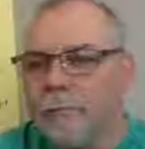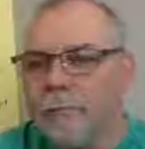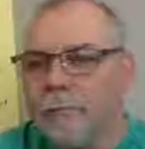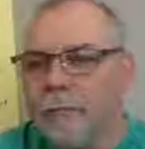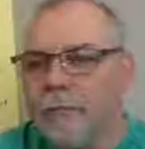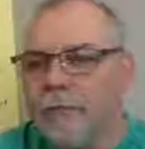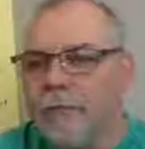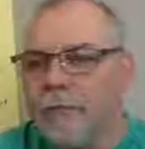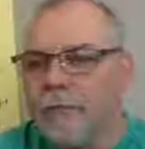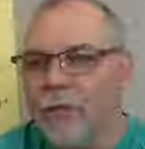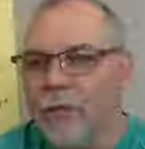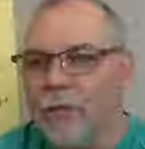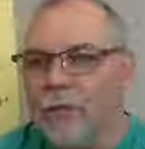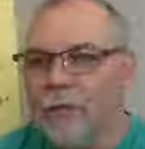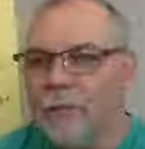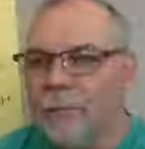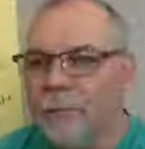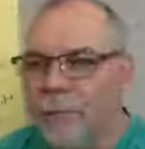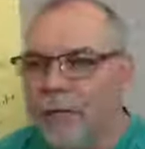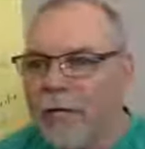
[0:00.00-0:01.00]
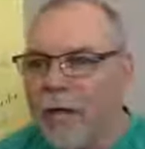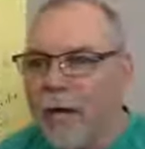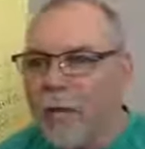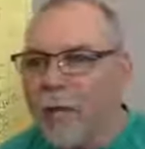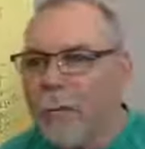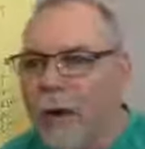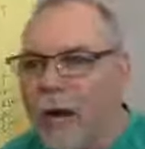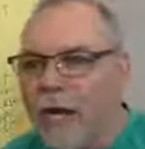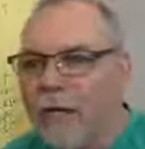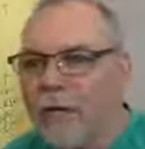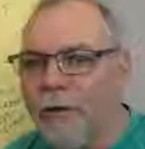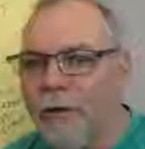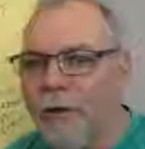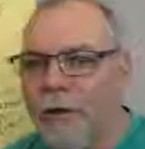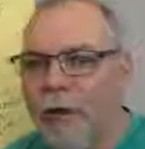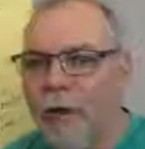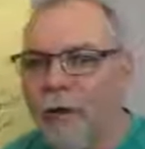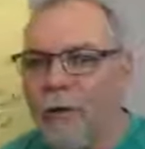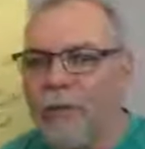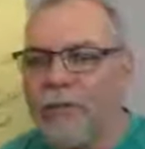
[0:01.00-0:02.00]
Mirza, in our mind,
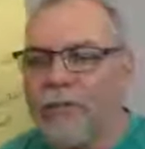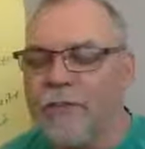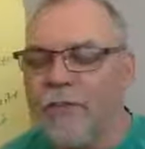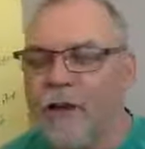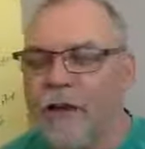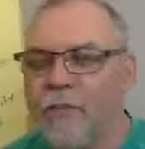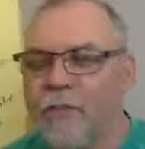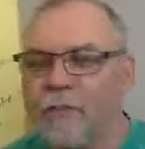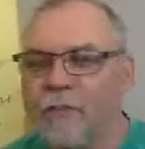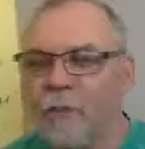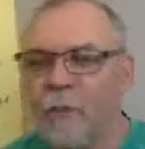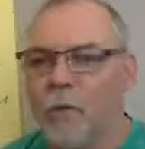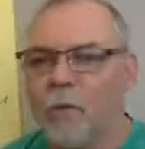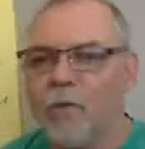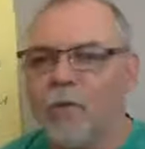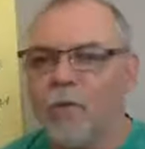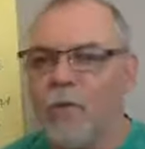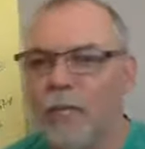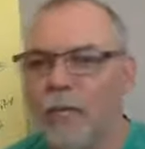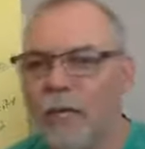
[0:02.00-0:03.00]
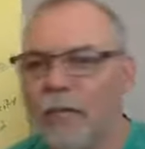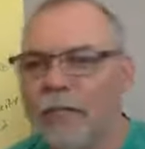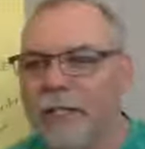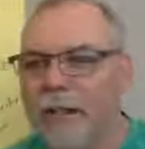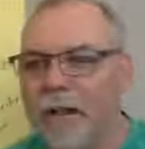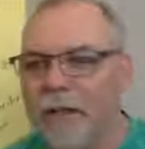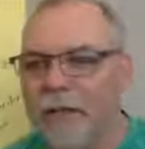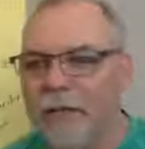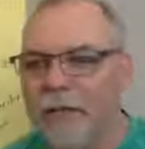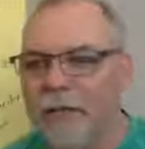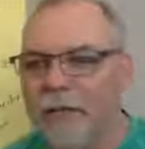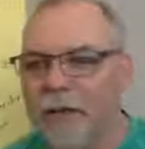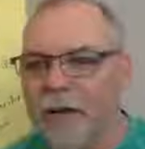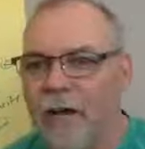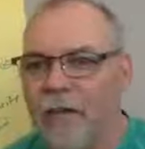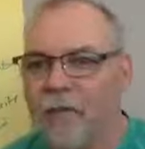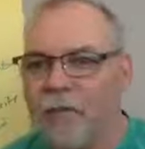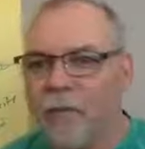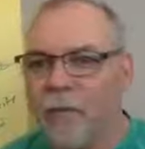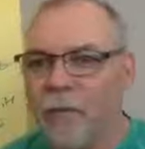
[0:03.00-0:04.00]
there are always thoughts, mostly unguided
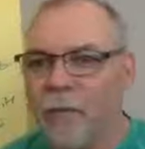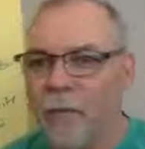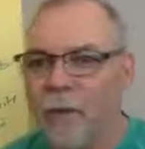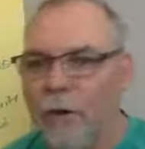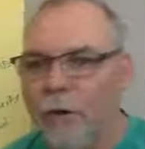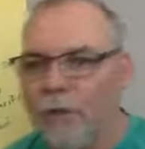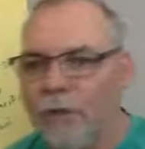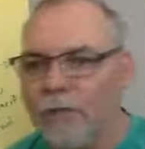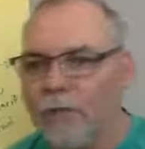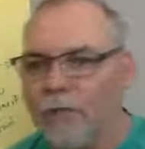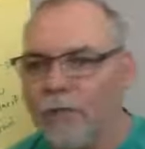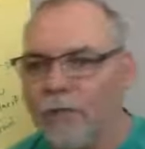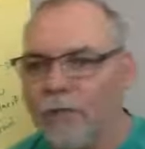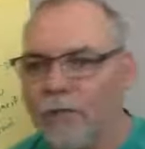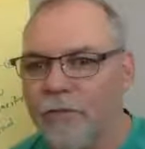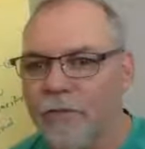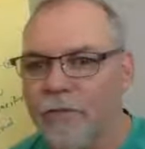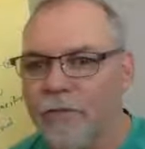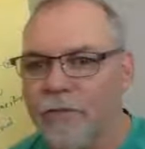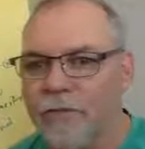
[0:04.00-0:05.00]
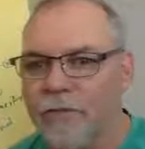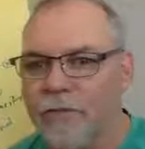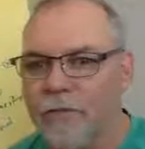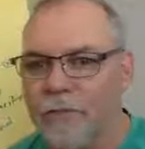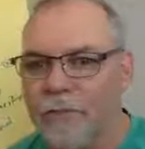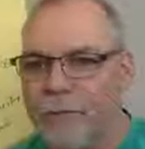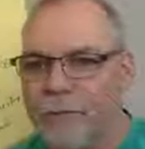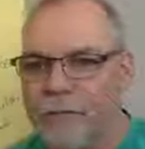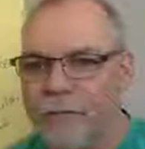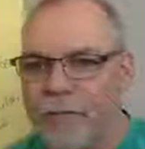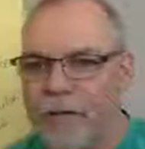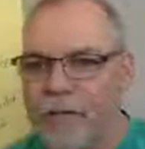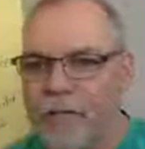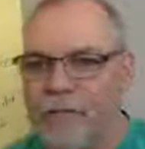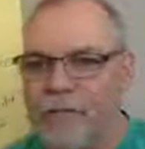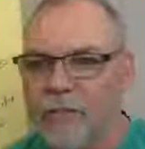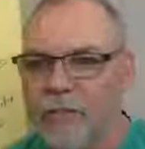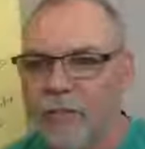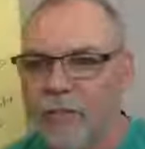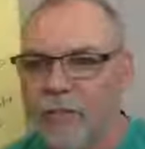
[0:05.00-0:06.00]
thoughts, but awareness is the first step to
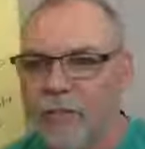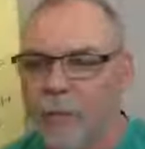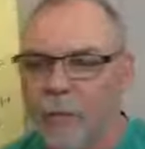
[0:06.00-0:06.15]
change.